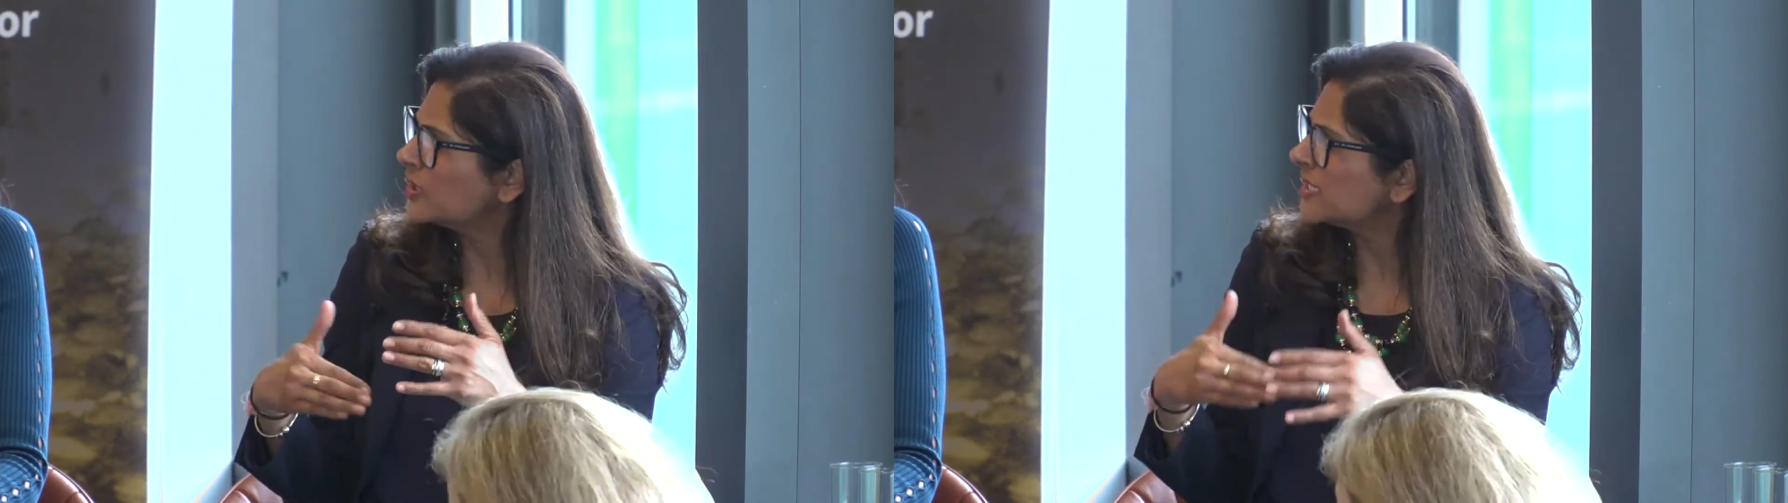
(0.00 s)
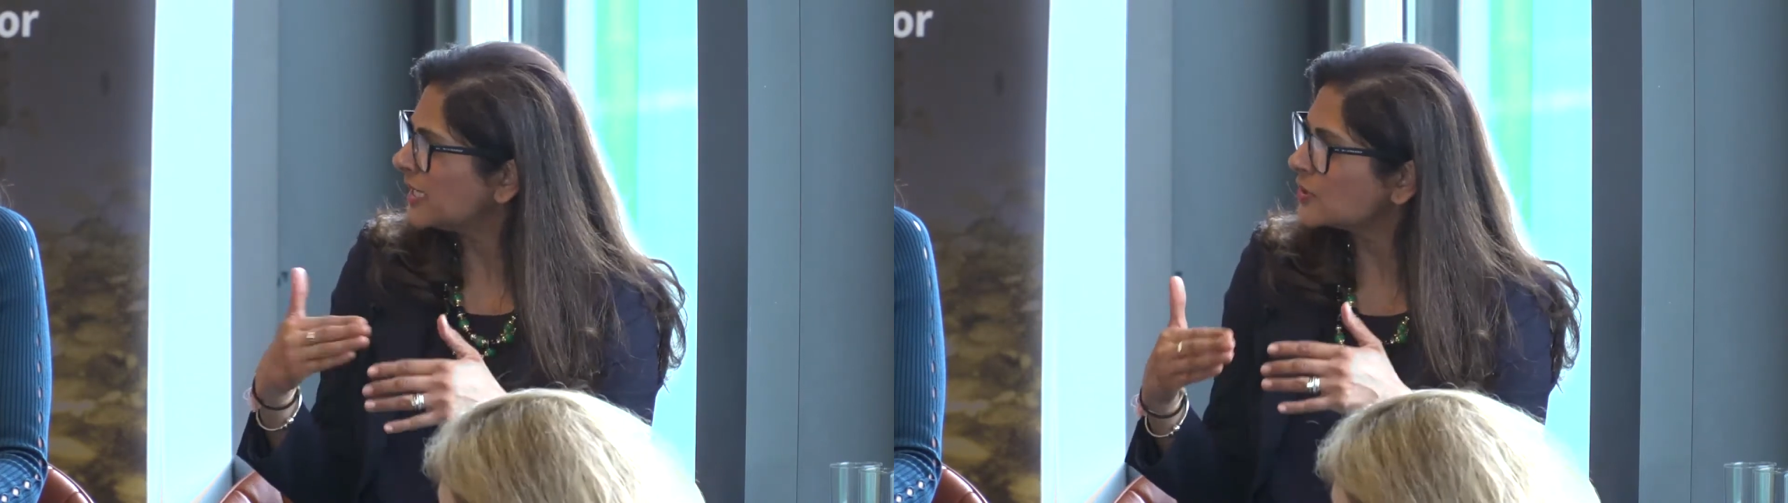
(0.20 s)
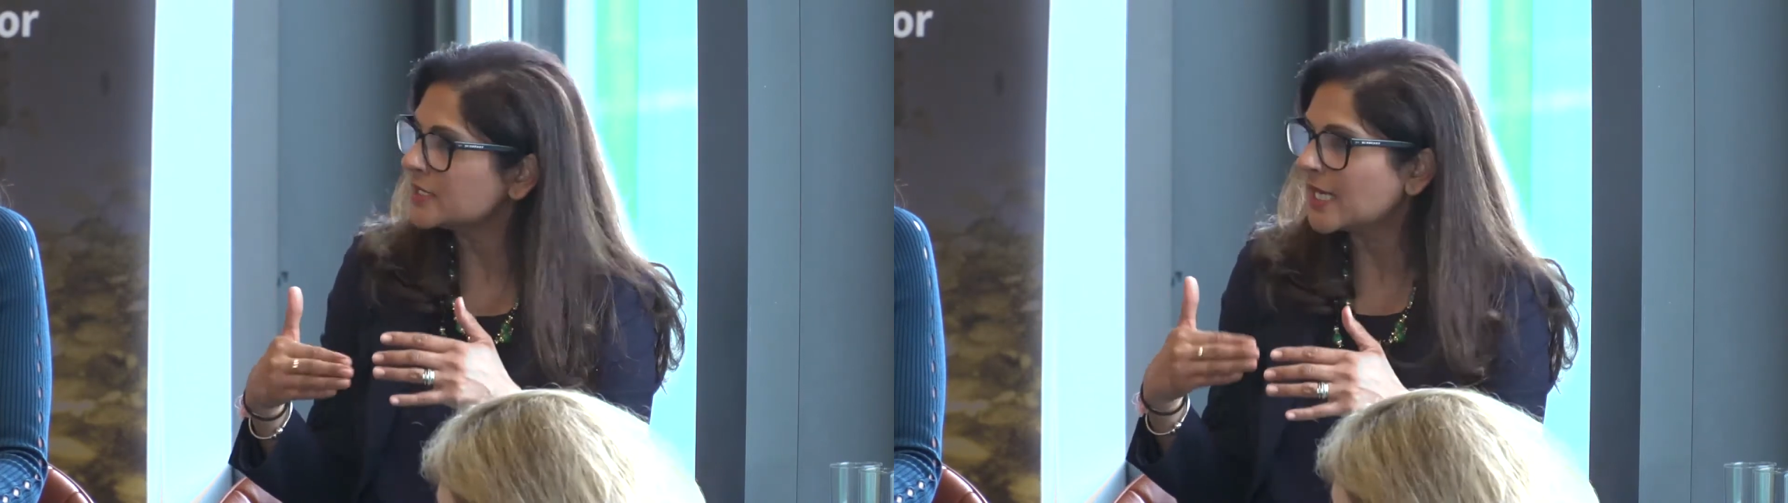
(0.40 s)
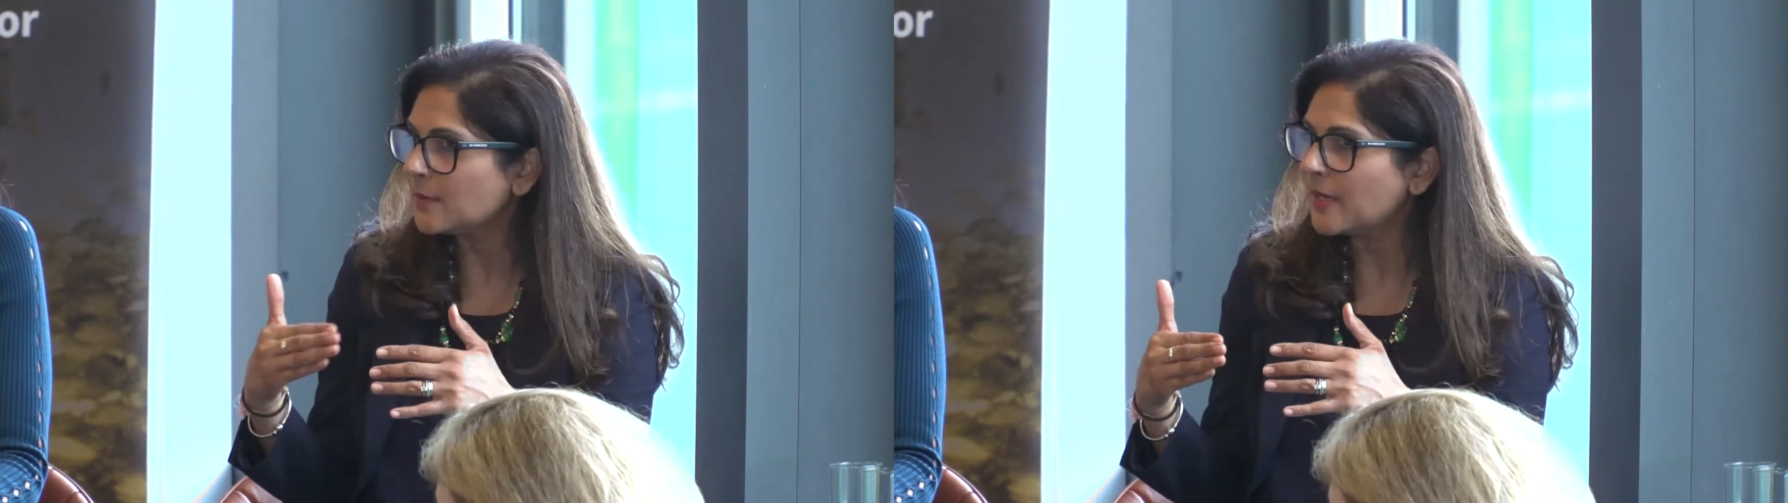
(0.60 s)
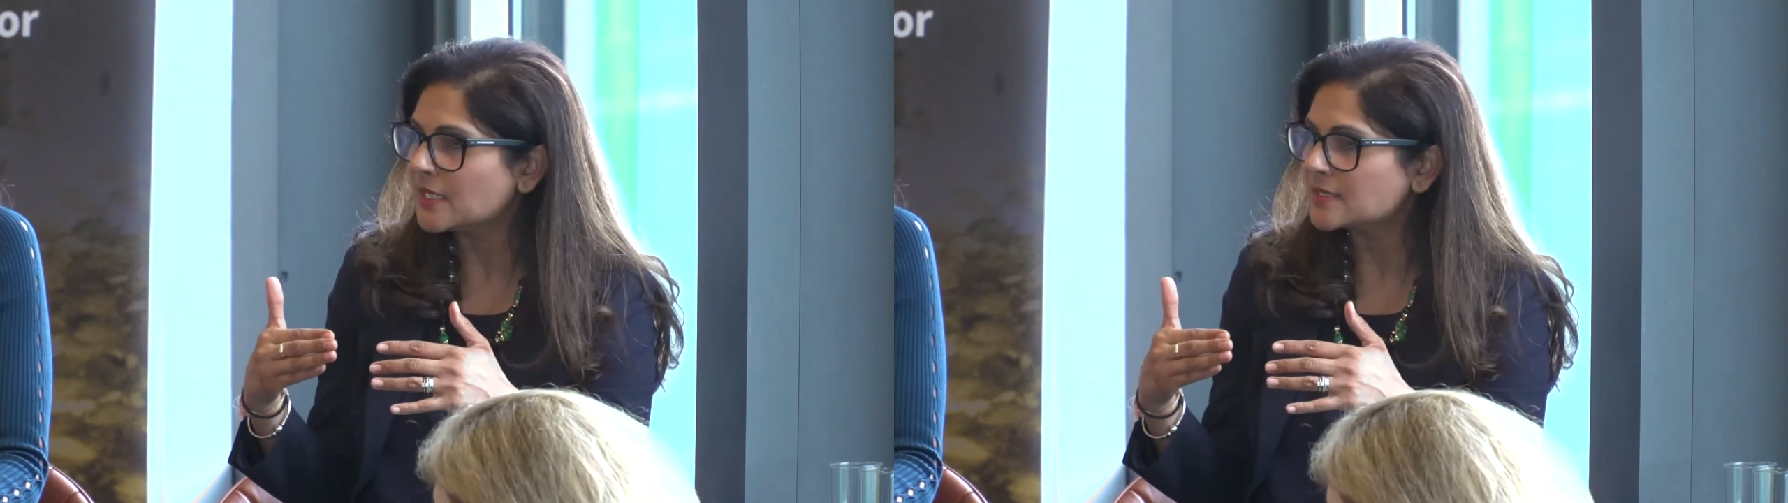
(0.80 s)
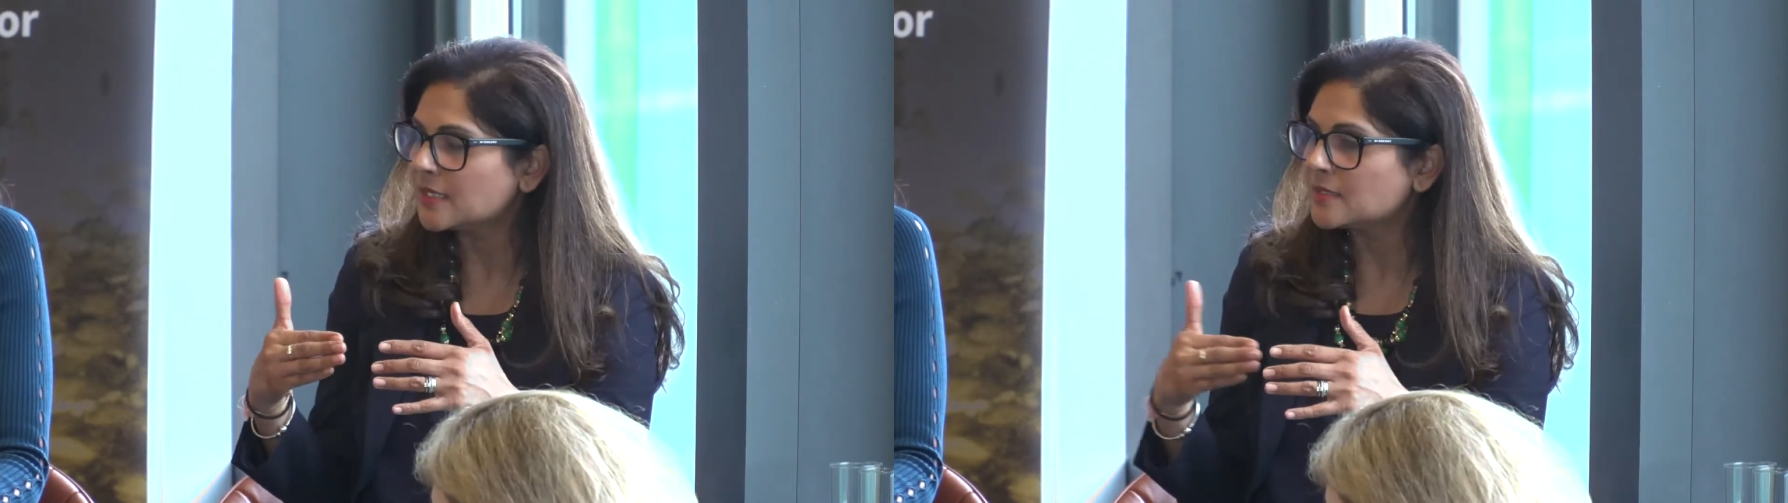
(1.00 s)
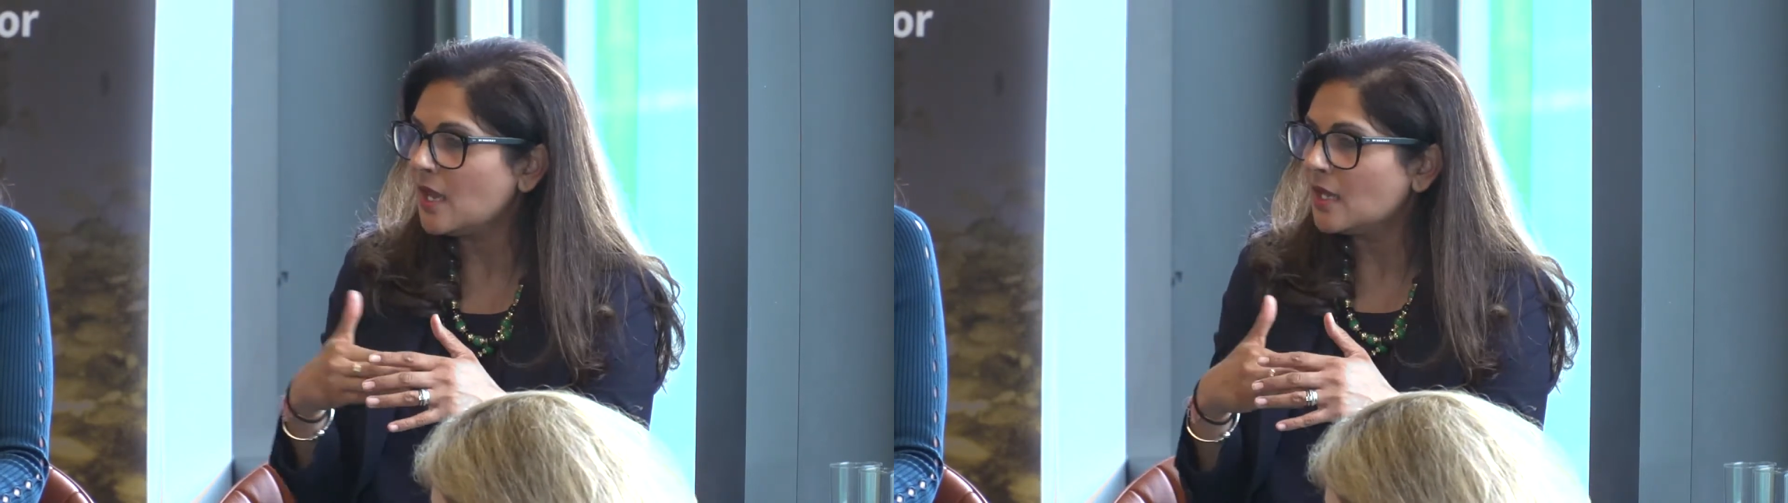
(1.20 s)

day-to-day basis.